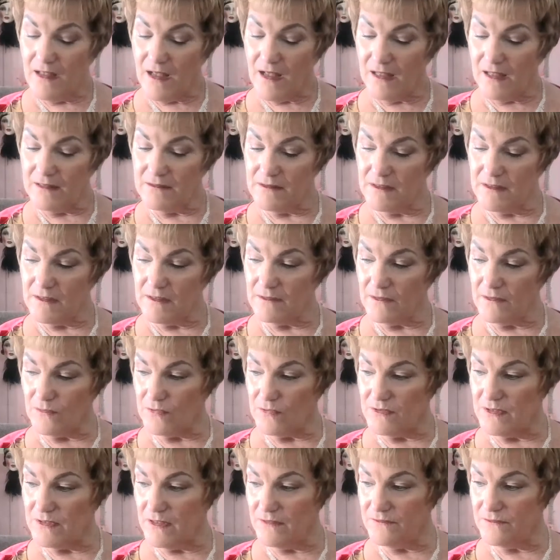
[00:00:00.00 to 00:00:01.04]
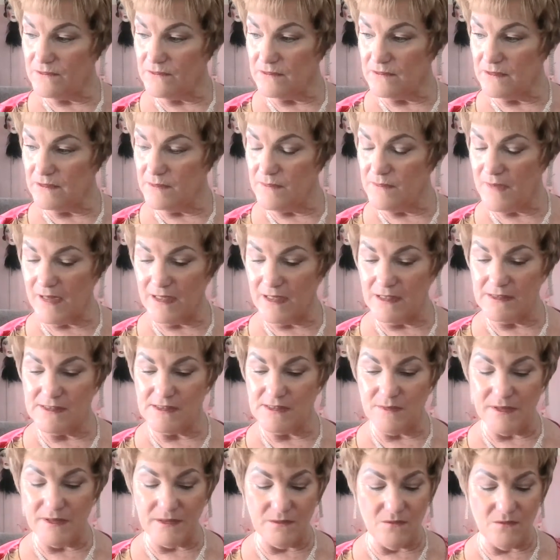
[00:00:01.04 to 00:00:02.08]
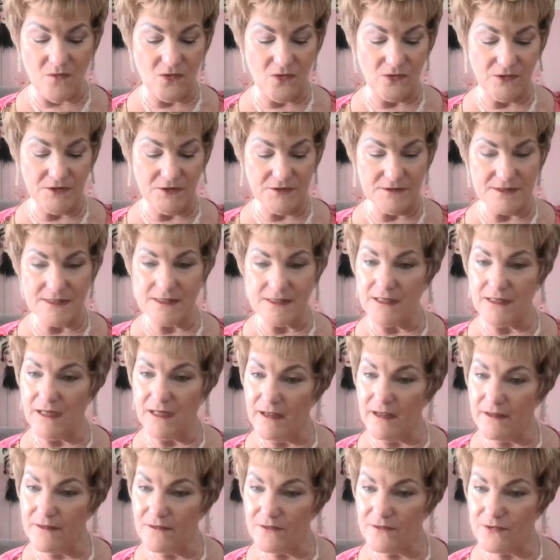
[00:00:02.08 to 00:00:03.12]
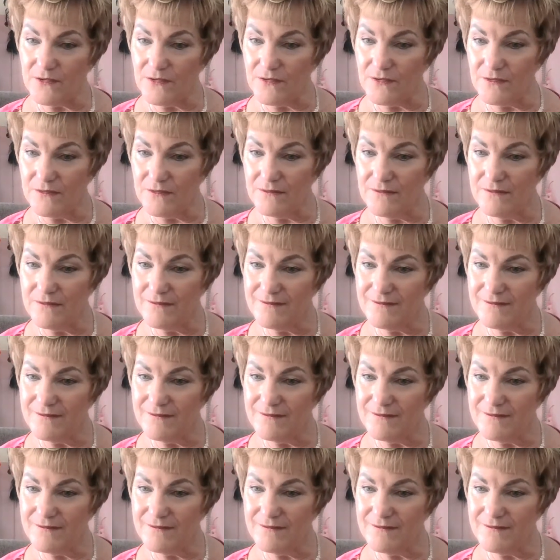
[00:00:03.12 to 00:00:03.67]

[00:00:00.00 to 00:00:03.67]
I think they were definitely made to be worn together.